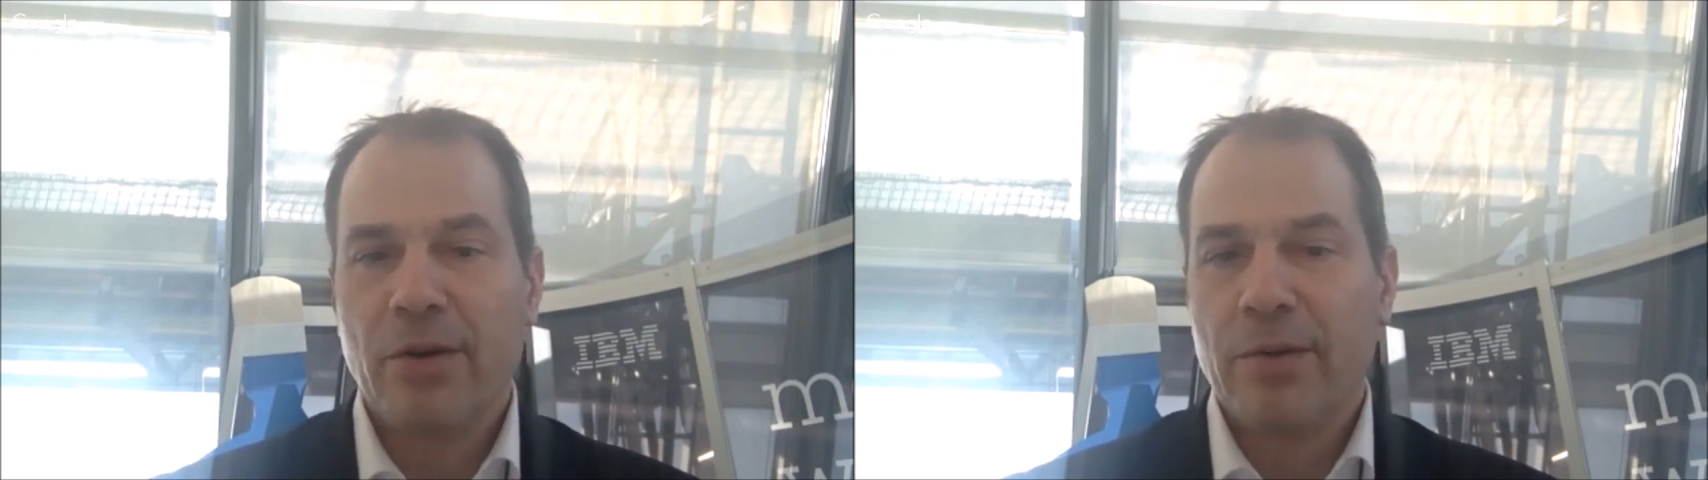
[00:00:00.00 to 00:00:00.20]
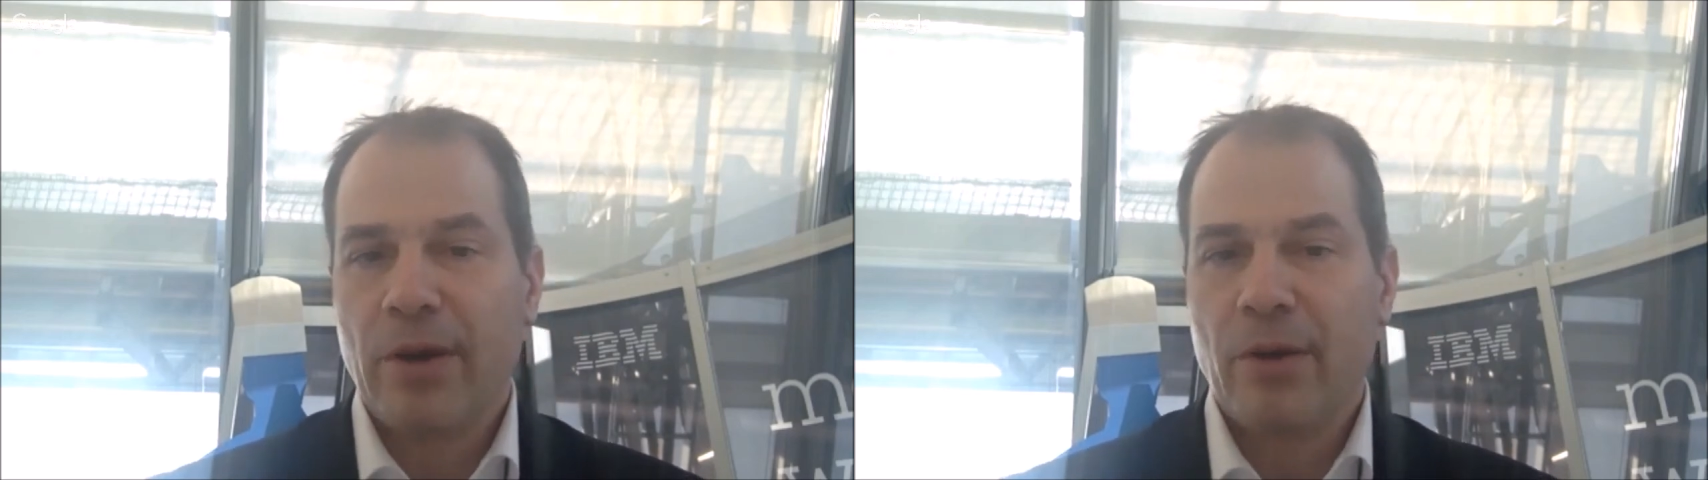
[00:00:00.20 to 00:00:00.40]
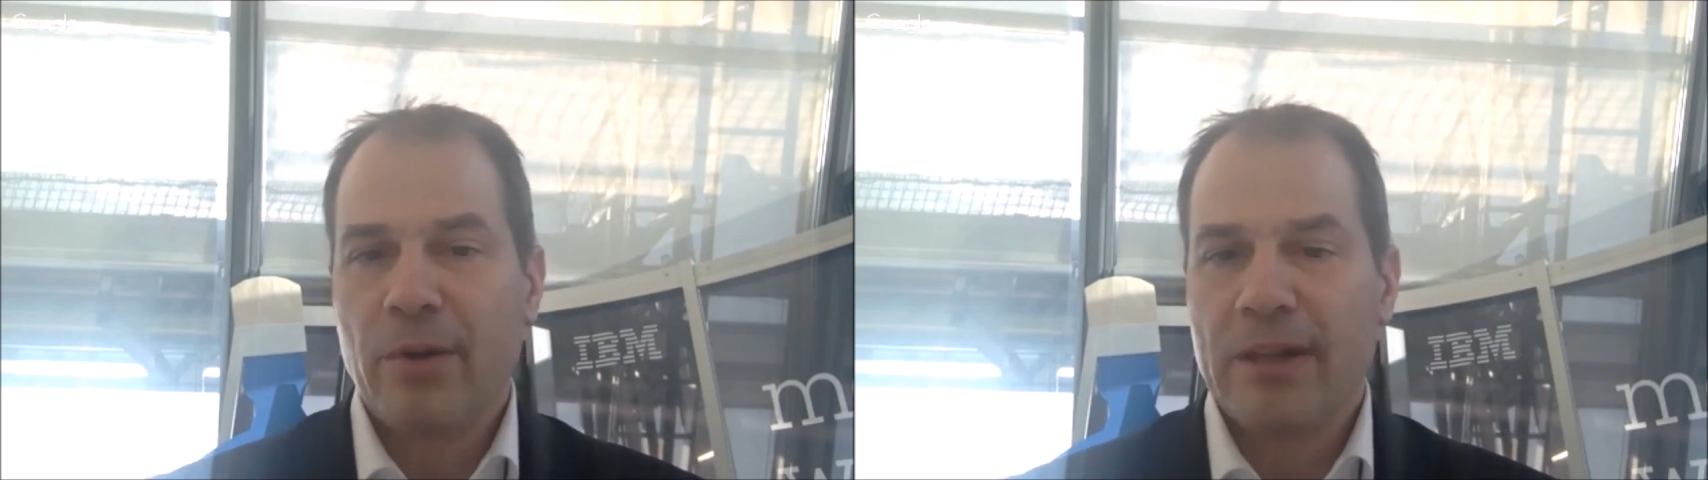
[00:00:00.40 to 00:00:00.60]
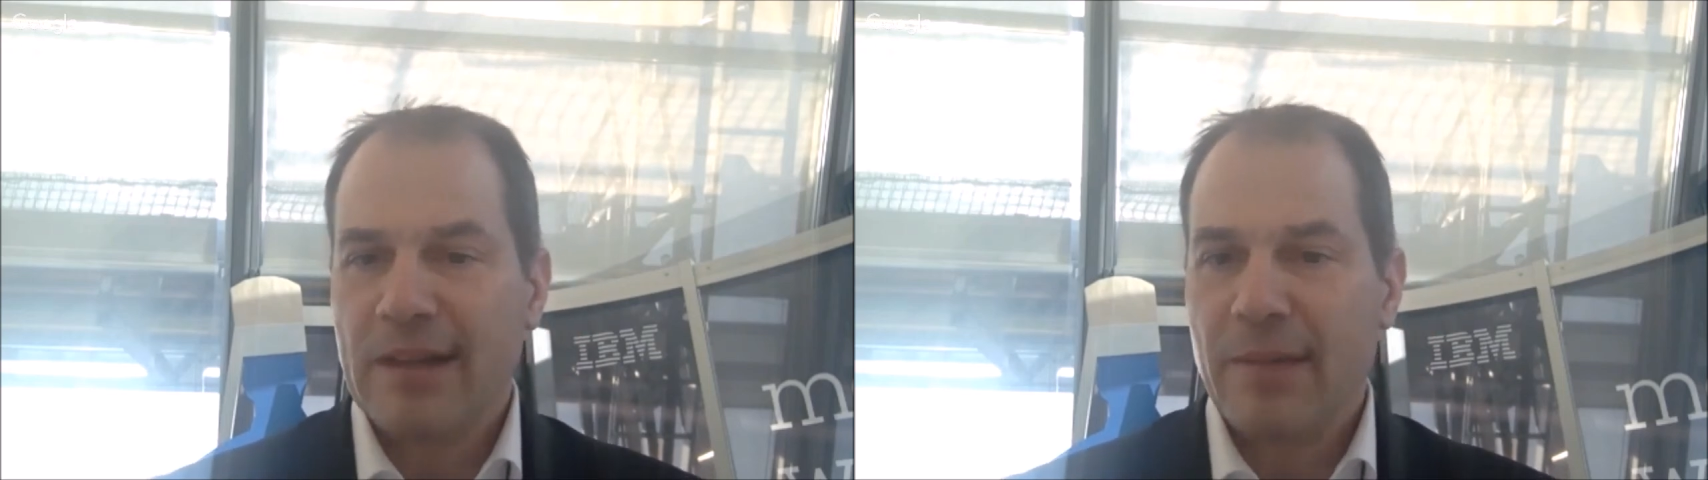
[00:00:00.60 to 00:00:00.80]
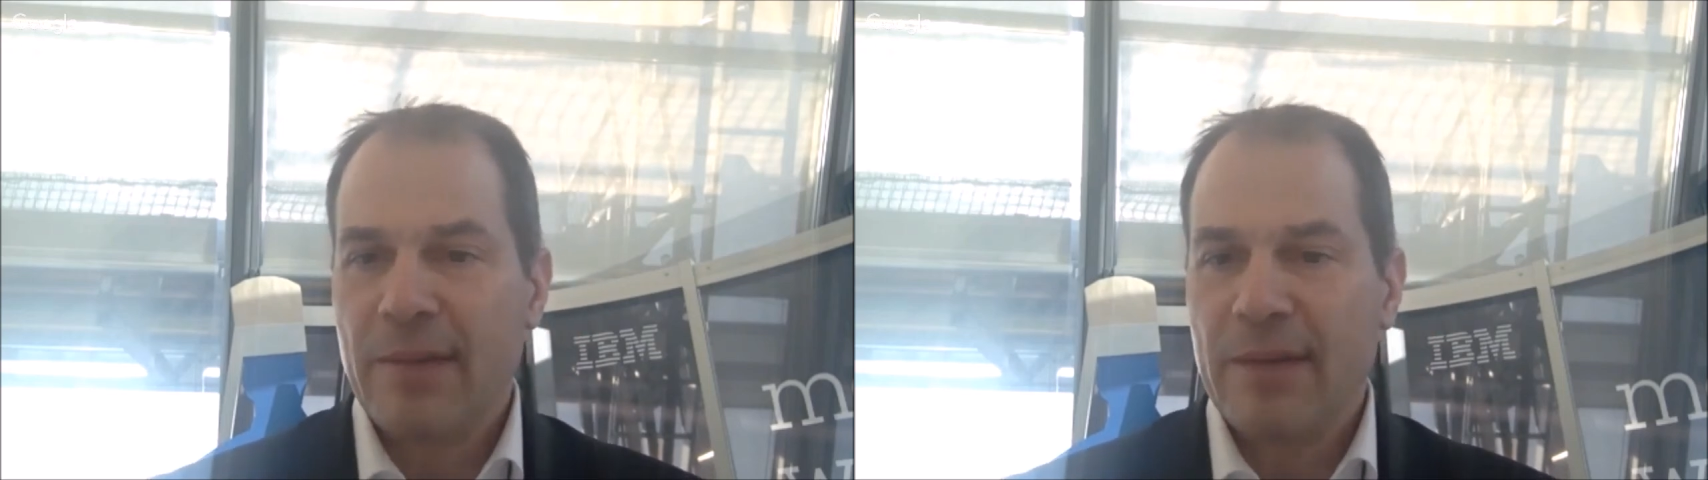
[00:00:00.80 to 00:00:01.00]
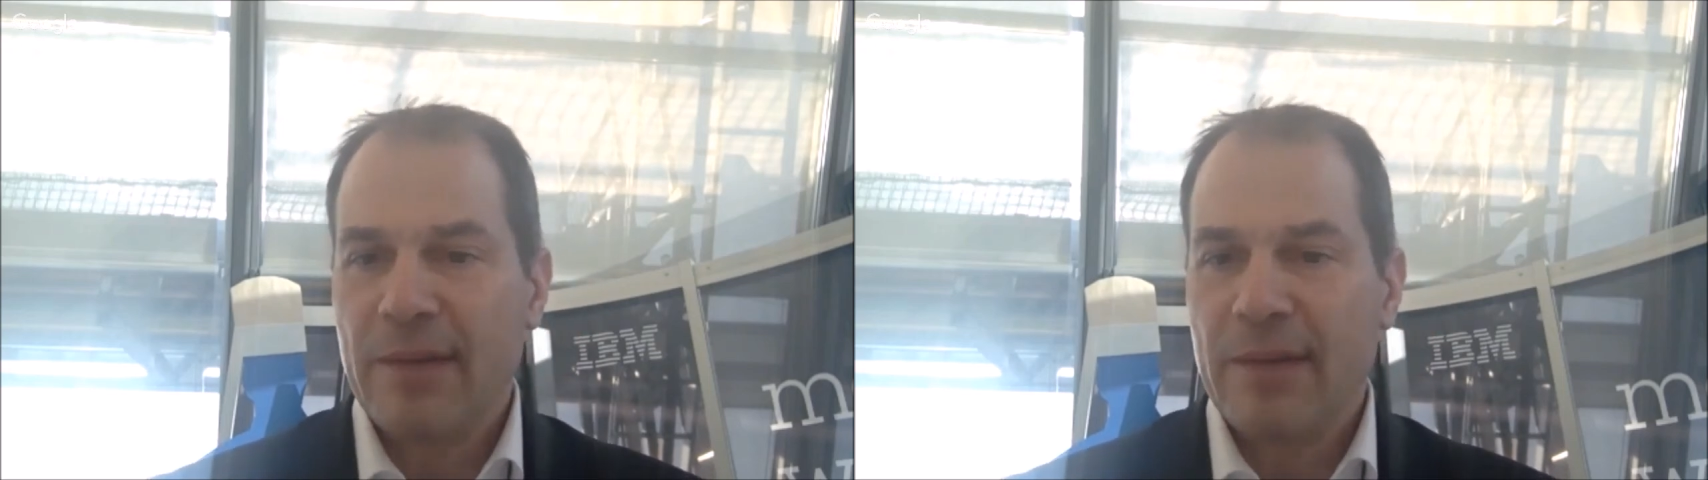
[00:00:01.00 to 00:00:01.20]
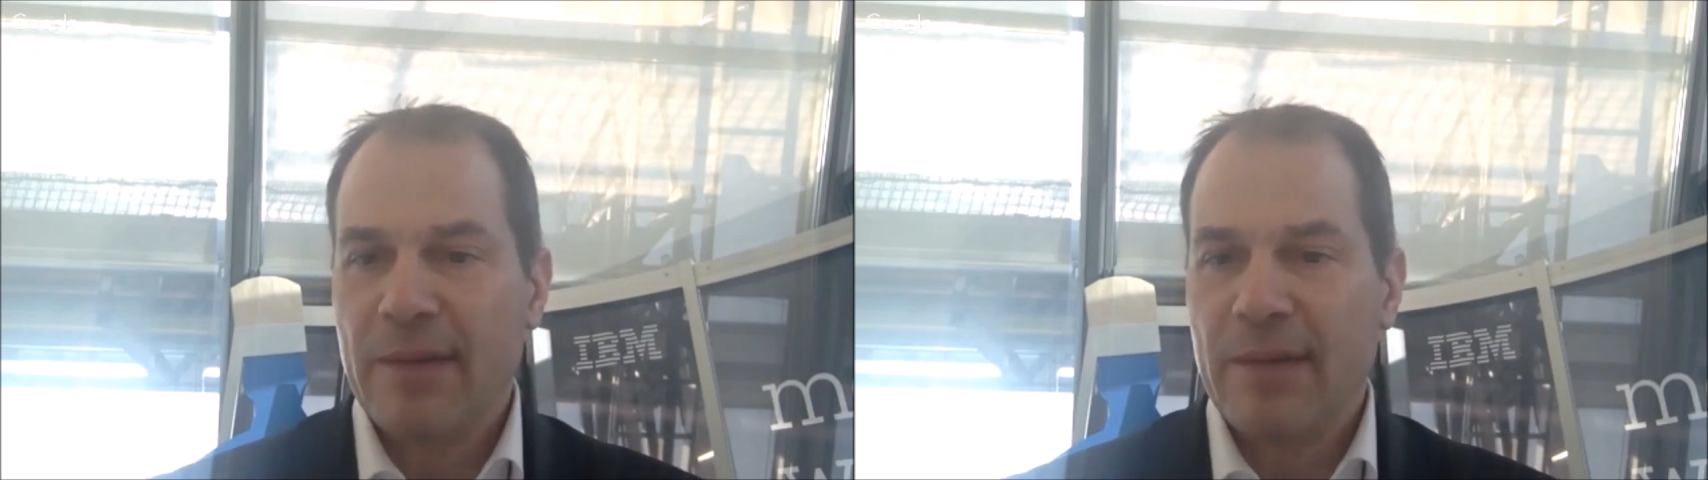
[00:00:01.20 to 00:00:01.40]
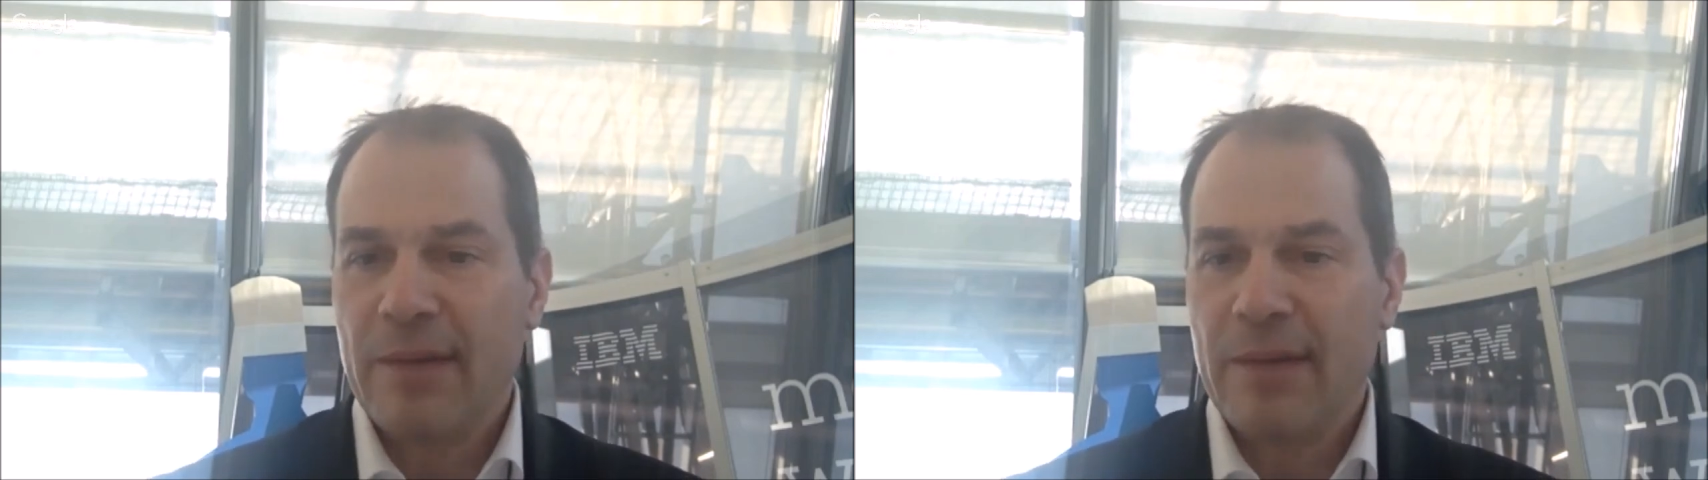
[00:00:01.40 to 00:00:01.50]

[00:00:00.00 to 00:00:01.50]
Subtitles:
or over their tablet,